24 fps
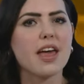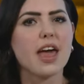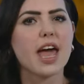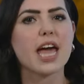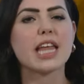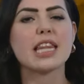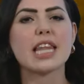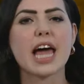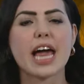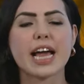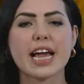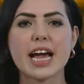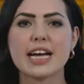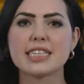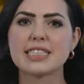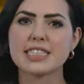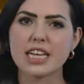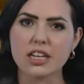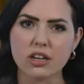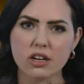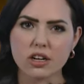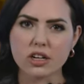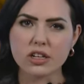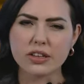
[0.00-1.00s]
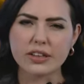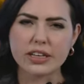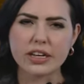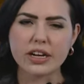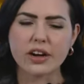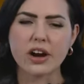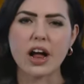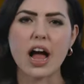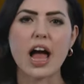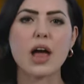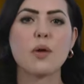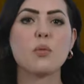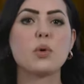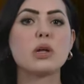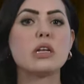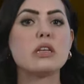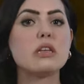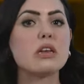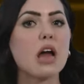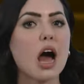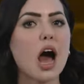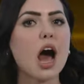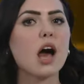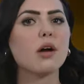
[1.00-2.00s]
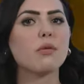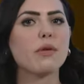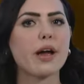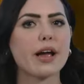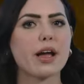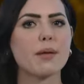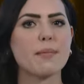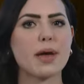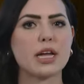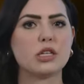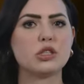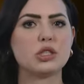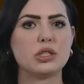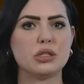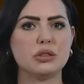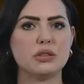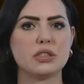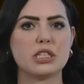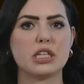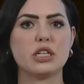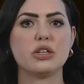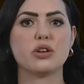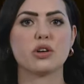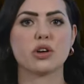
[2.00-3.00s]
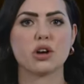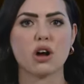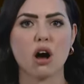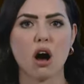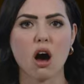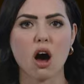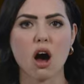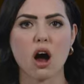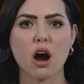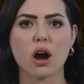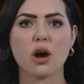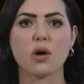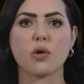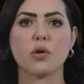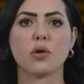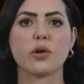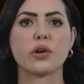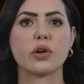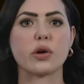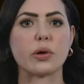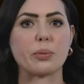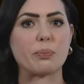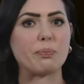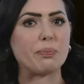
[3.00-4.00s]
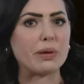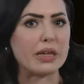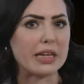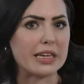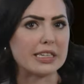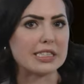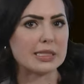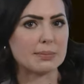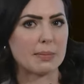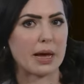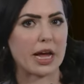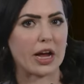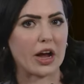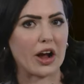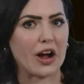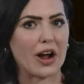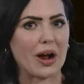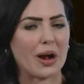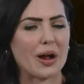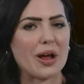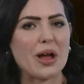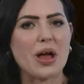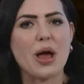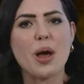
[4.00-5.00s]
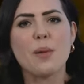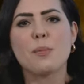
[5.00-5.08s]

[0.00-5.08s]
And like I said earlier, I would not recommend choosing your car or your peacemaker.